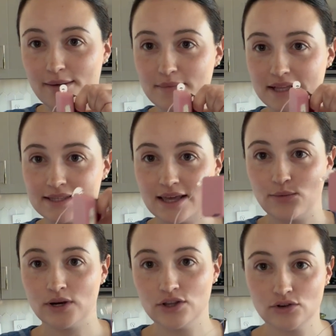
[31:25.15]
means that
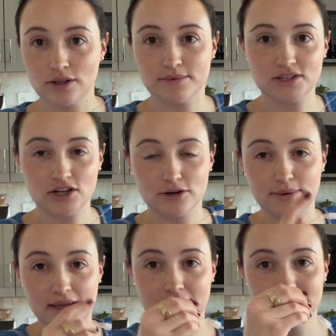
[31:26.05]
when you clip this on your
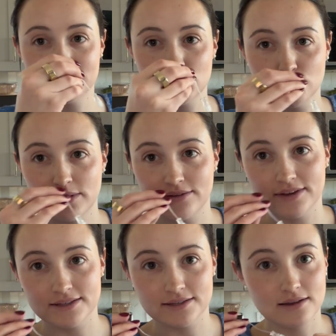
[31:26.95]
pants, the tubing
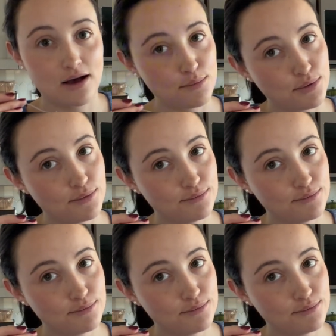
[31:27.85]
faces up.